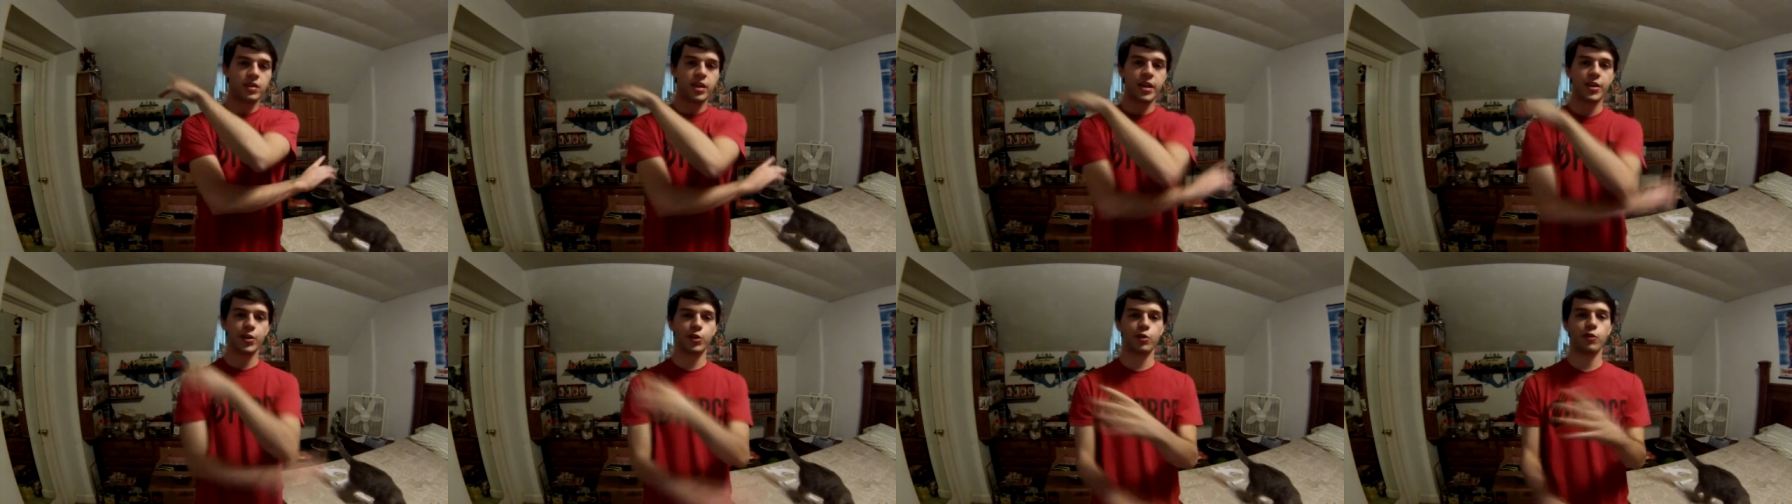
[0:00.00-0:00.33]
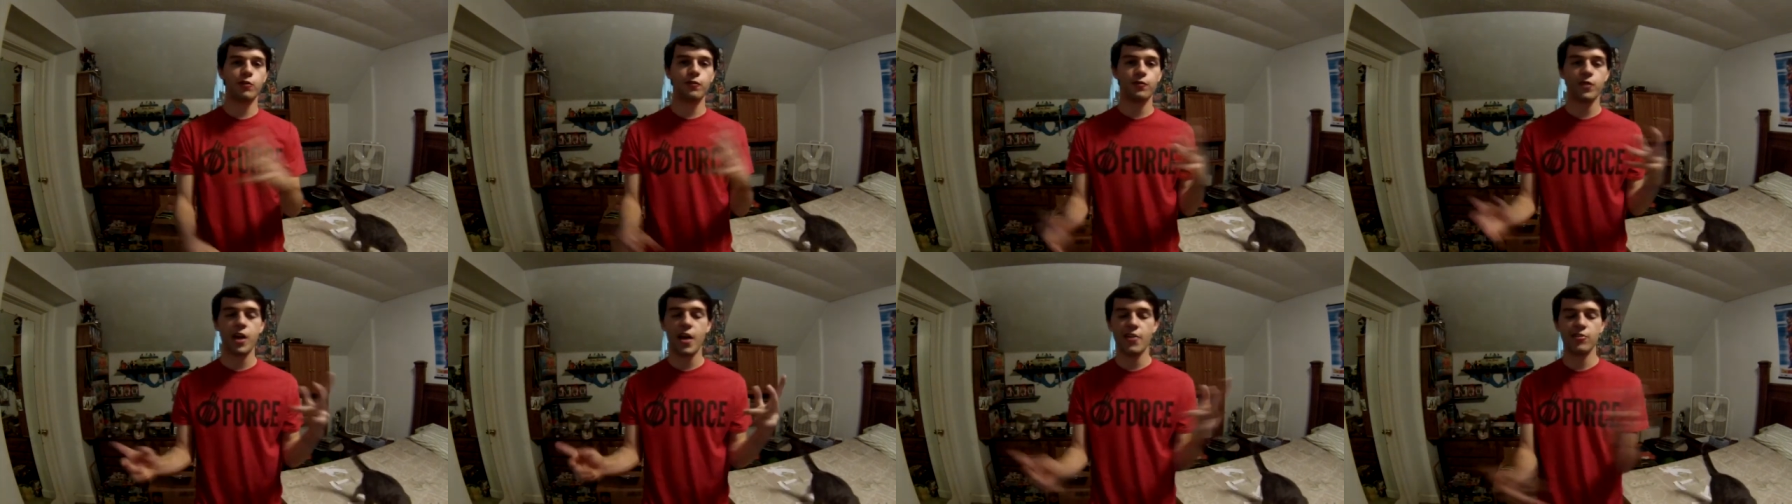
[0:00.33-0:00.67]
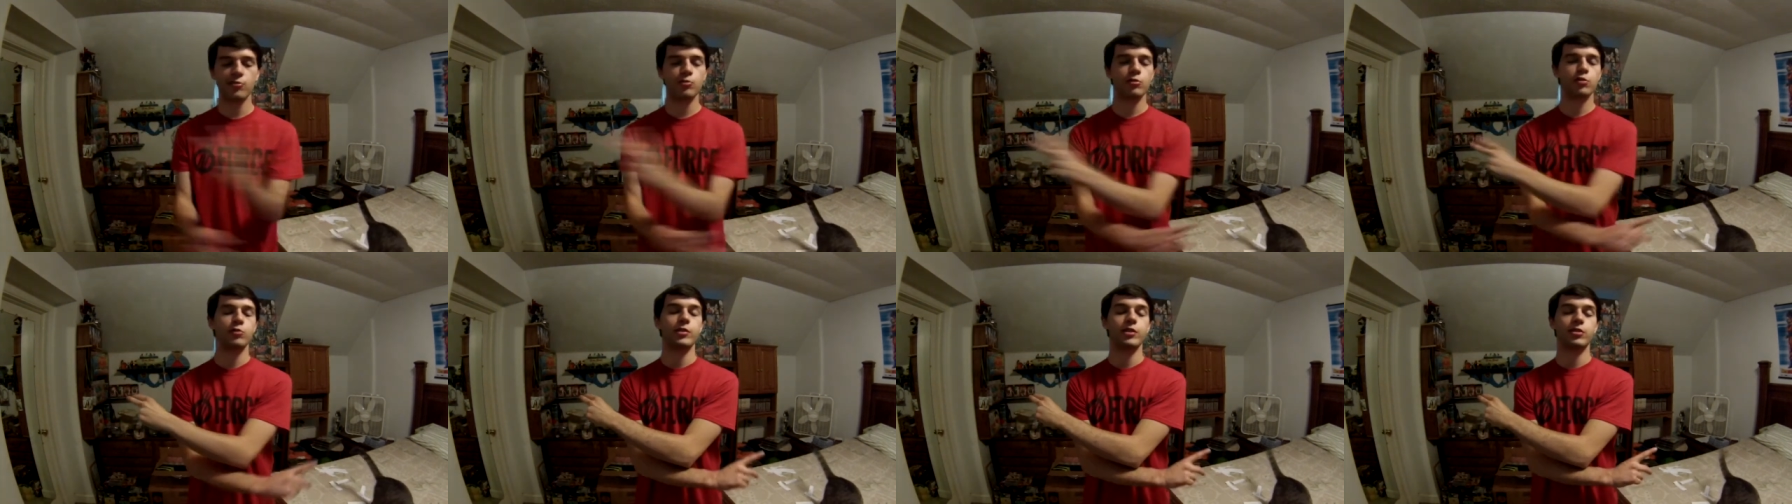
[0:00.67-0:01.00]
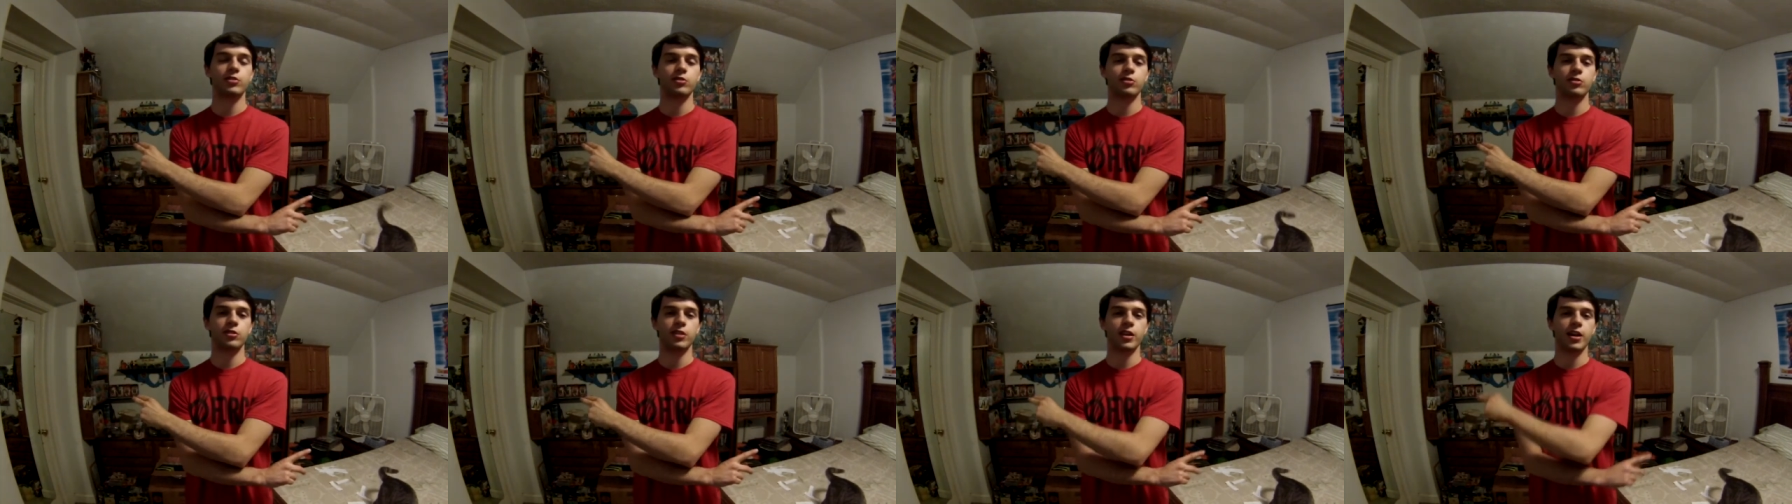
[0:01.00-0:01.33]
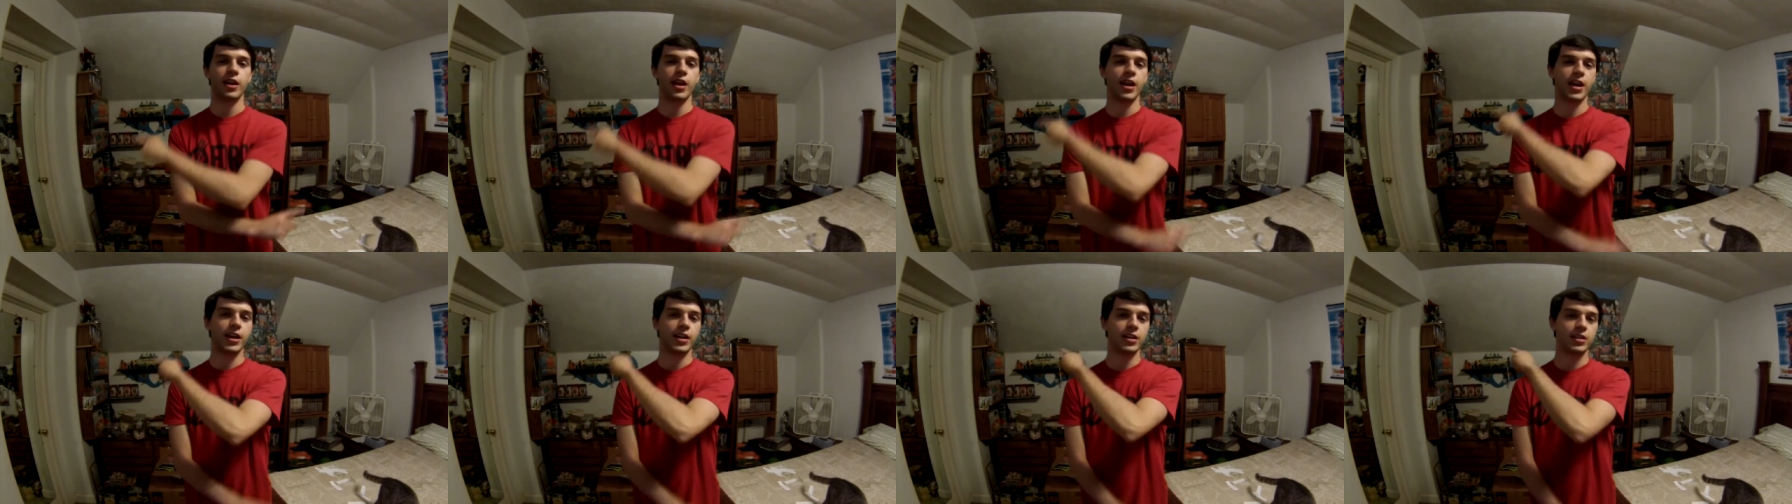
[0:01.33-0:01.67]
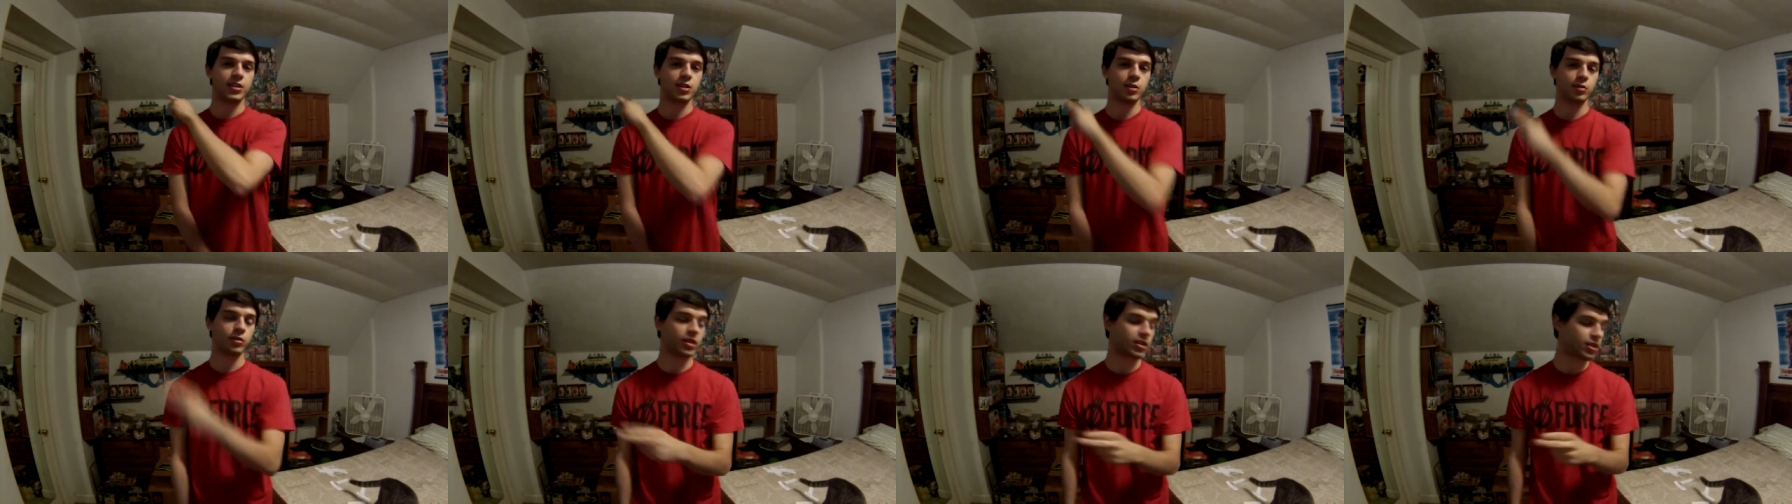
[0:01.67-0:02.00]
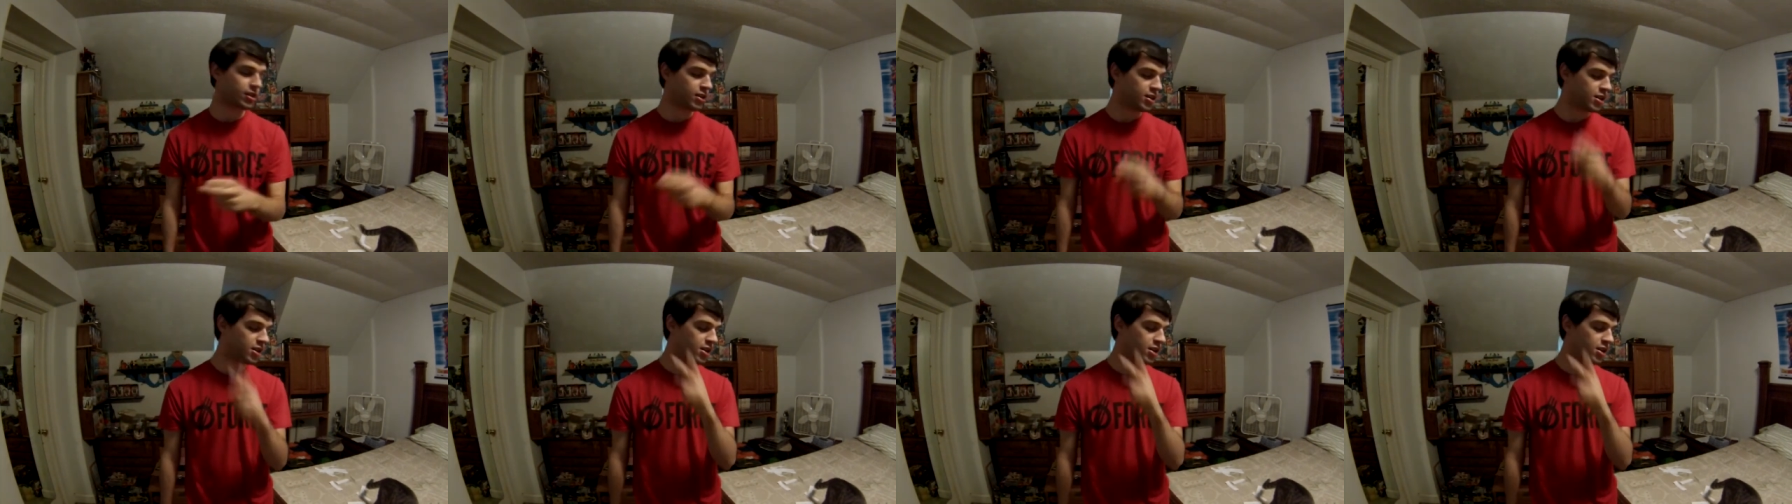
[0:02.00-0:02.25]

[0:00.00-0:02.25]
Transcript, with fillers: Thank you everyone who entered. And until then,